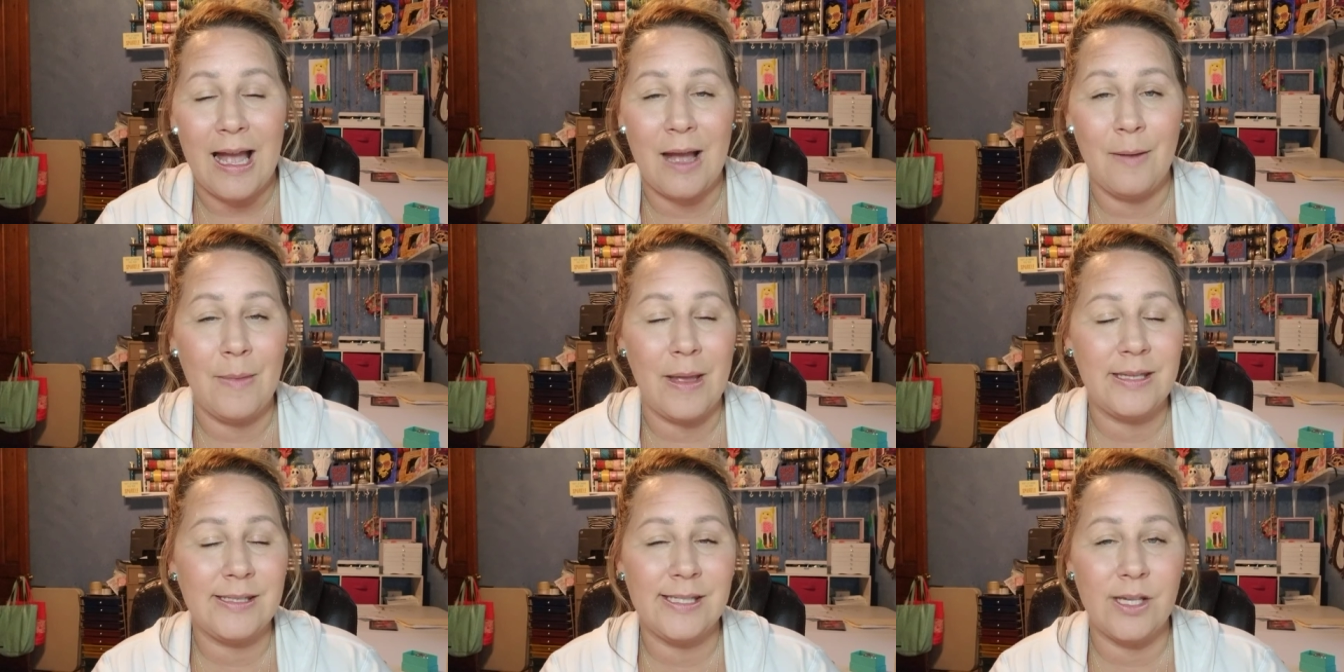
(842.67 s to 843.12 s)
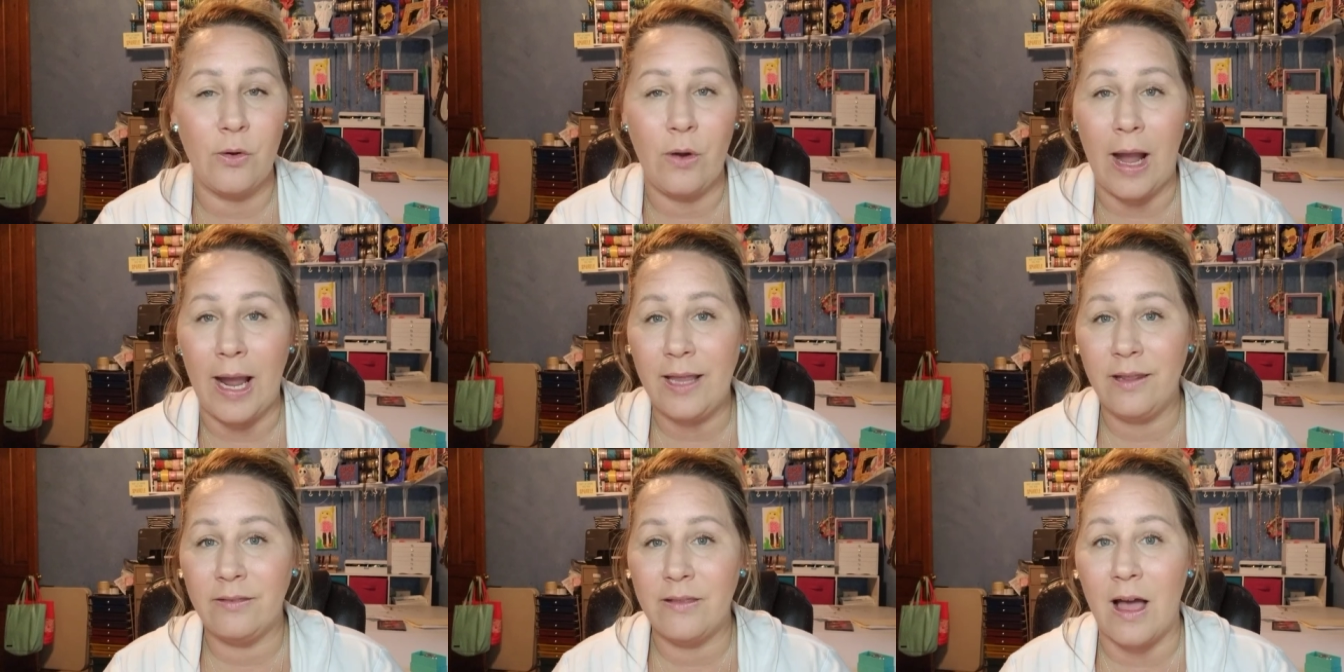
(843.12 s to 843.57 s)
Um, and so
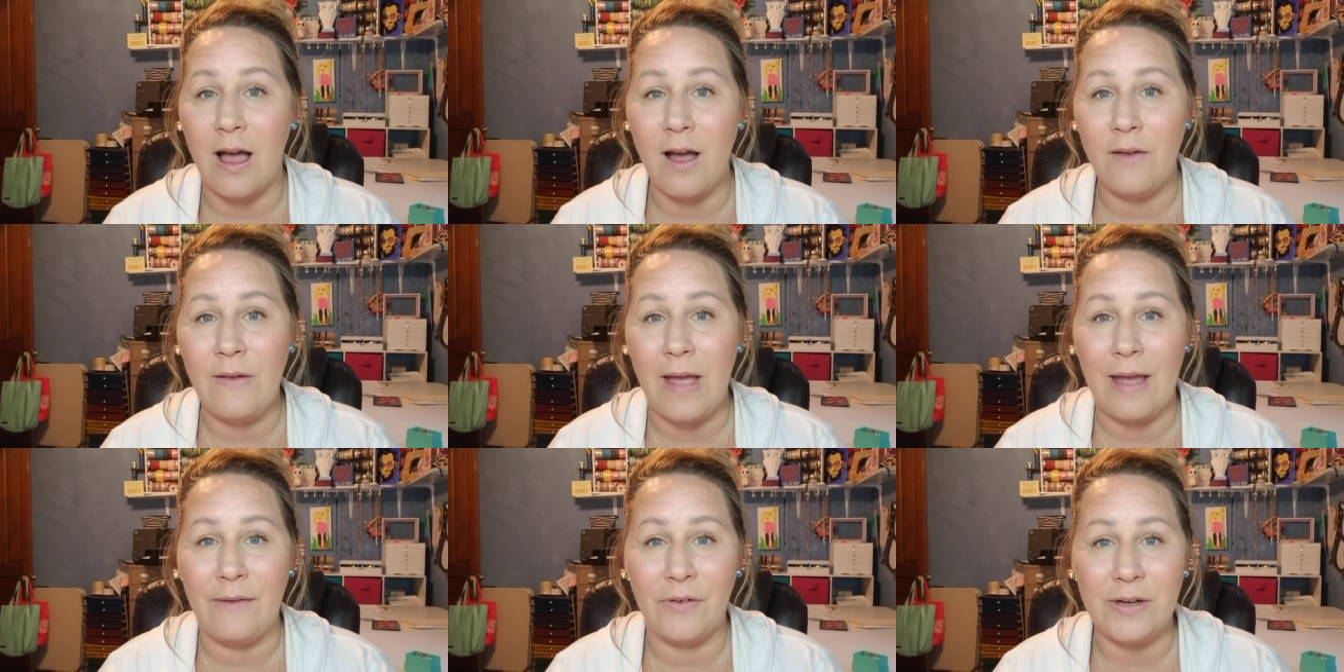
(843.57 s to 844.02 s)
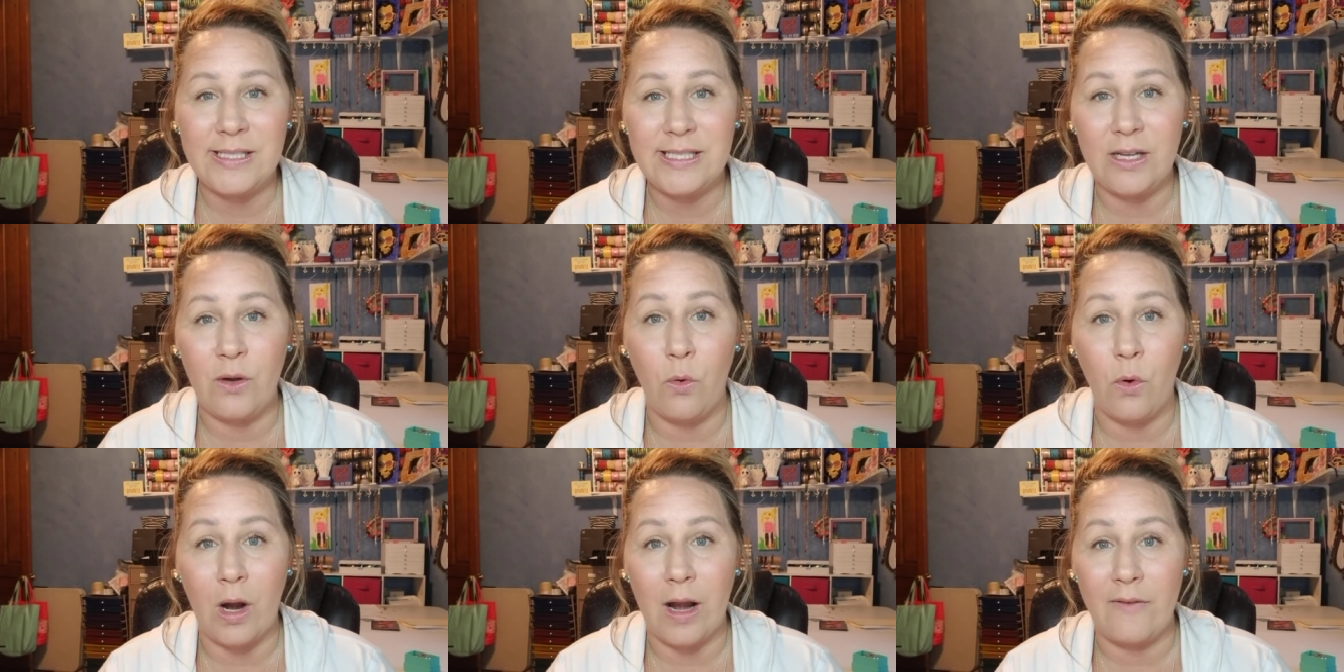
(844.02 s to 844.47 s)
I love every
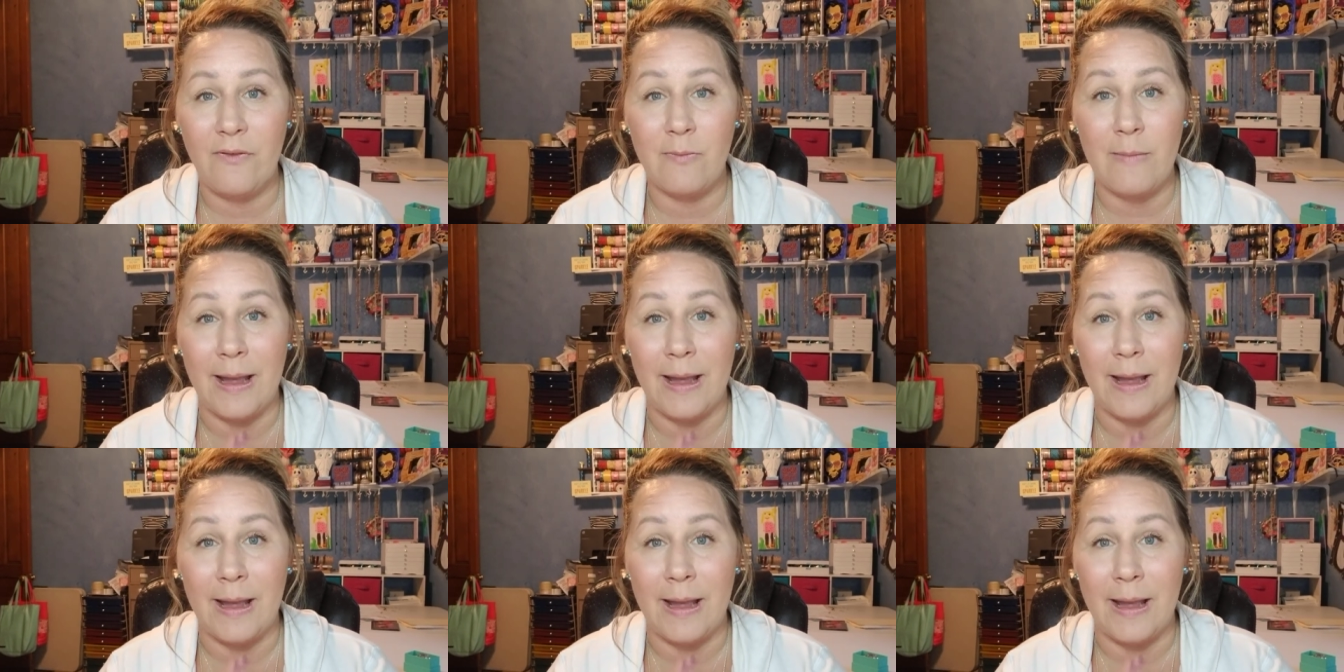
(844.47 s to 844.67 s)
single one of them.